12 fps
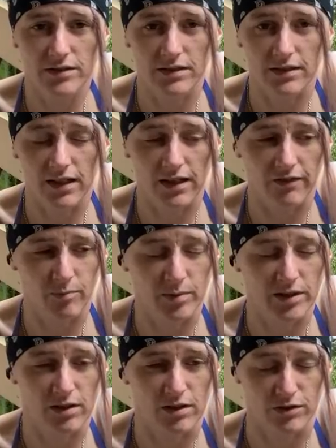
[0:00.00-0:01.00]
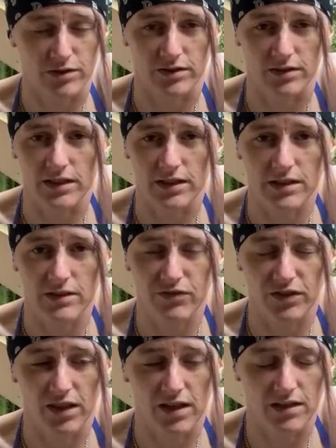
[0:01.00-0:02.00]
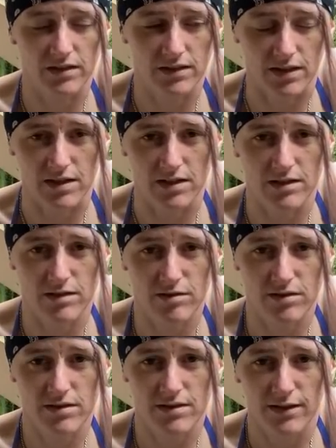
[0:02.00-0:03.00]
and then everybody called her Slinky for like years,